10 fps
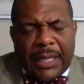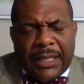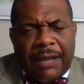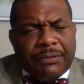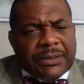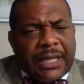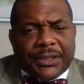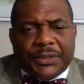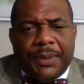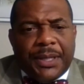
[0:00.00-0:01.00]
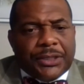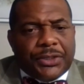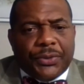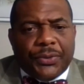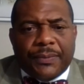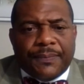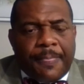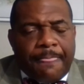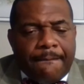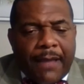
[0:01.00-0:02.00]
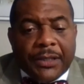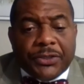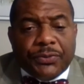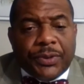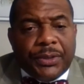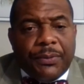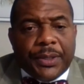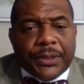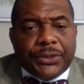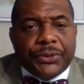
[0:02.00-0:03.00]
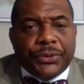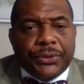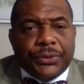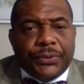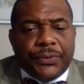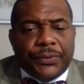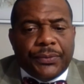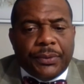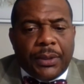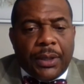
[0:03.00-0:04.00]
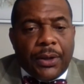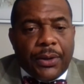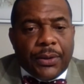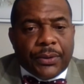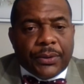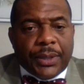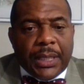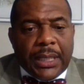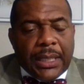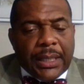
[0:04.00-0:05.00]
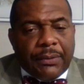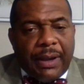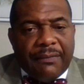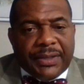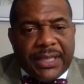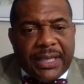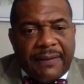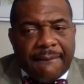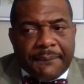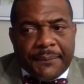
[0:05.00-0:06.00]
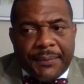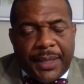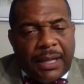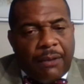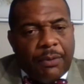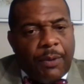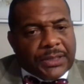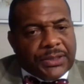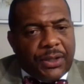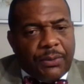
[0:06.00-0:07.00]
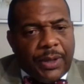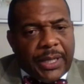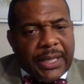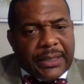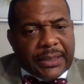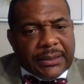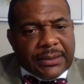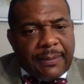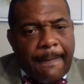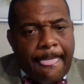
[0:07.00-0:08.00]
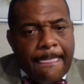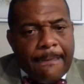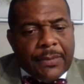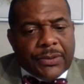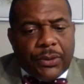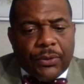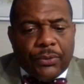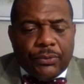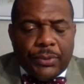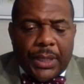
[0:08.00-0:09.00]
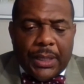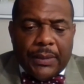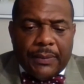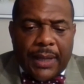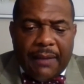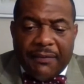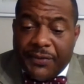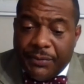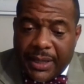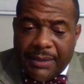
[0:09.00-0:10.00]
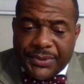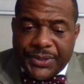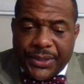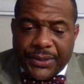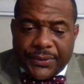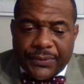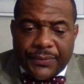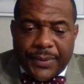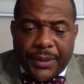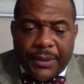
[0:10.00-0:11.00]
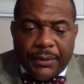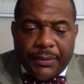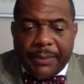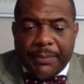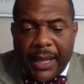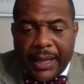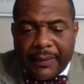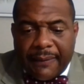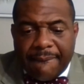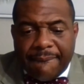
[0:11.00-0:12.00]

and I was like a sponge to them. I just really wanted to learn, gravitate, and I would watch their work ethics. So I have a few names here: Greg Black,